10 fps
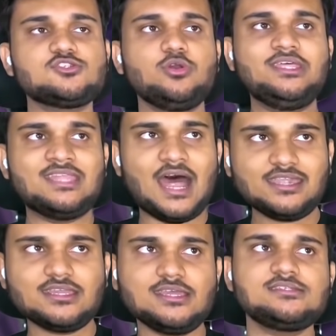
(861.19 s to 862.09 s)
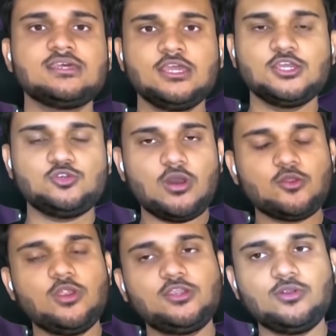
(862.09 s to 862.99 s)
So in that case, you
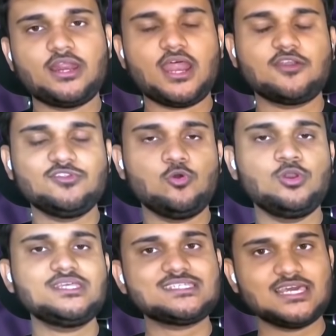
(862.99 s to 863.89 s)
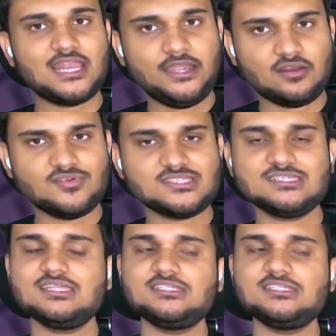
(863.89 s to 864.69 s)
are going to interact with only CLI interfaces,